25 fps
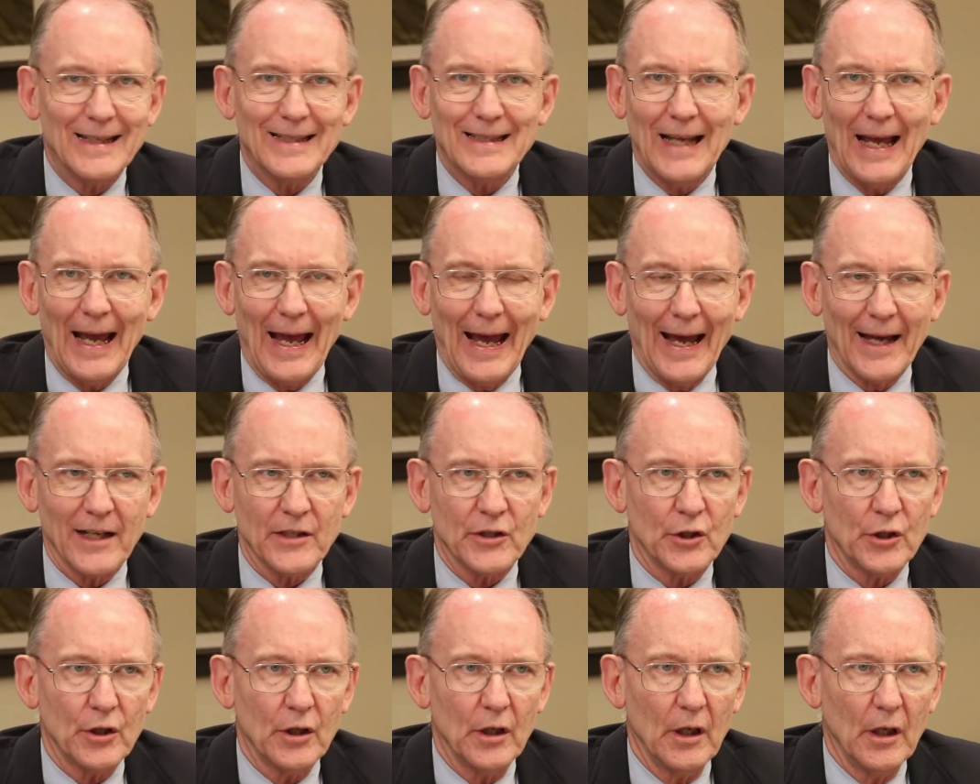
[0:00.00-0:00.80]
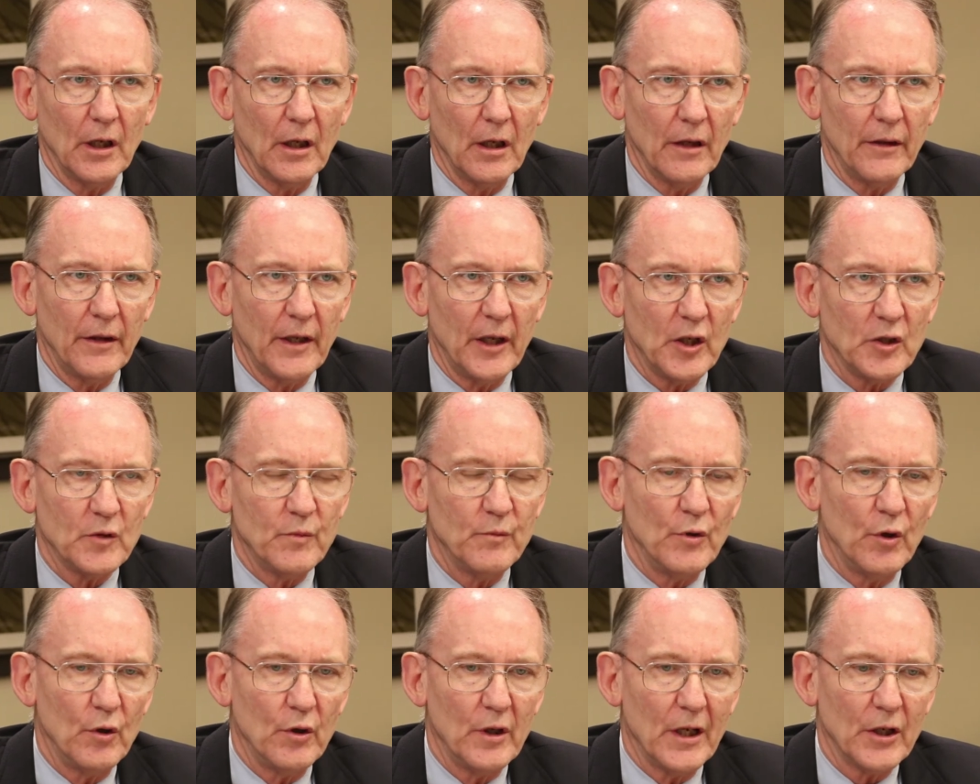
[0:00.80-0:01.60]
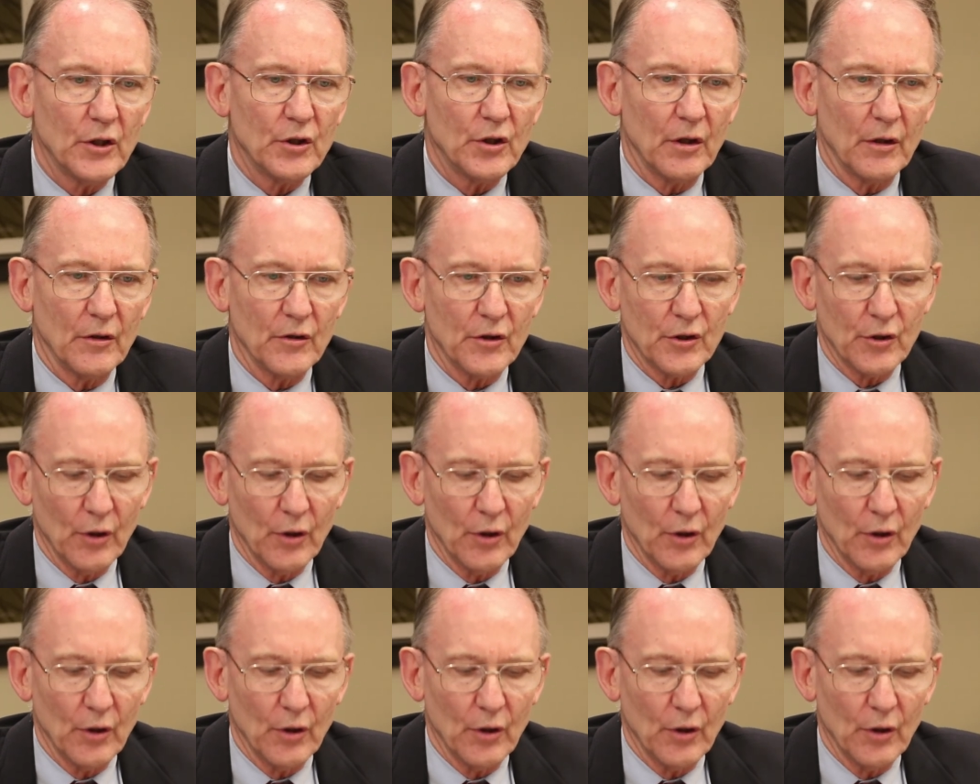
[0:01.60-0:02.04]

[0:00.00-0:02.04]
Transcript: attach these munitions.